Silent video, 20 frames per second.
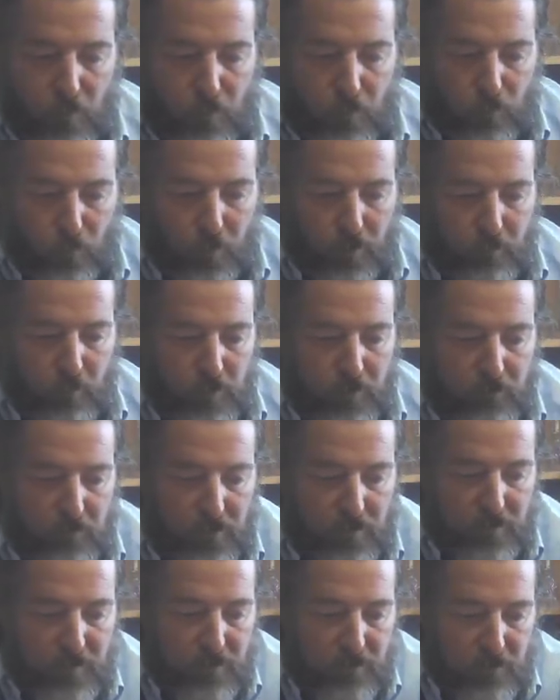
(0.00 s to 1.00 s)
when we
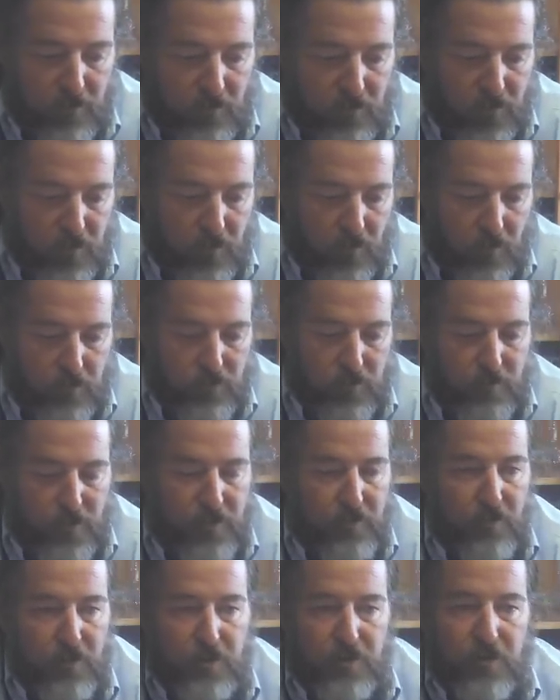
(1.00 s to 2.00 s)
feel that the phenologic
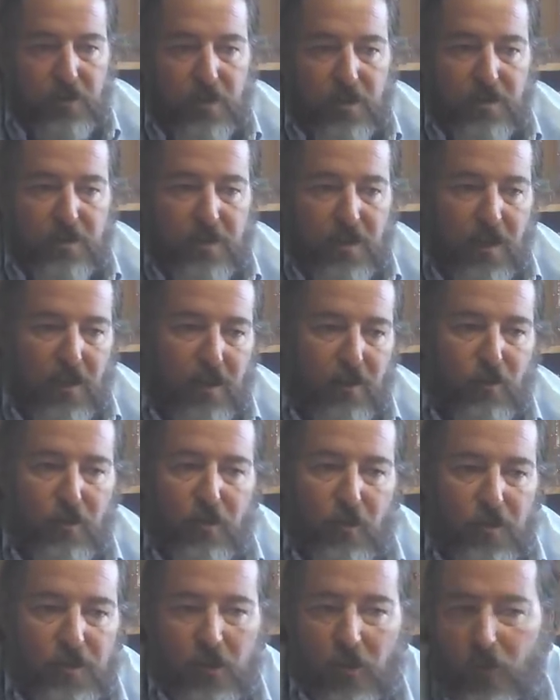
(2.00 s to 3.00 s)
maturation is there,
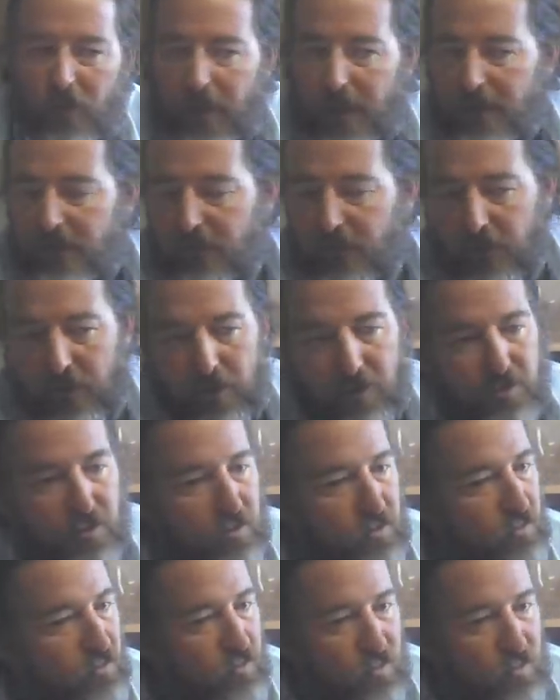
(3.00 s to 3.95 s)
we don't wait for another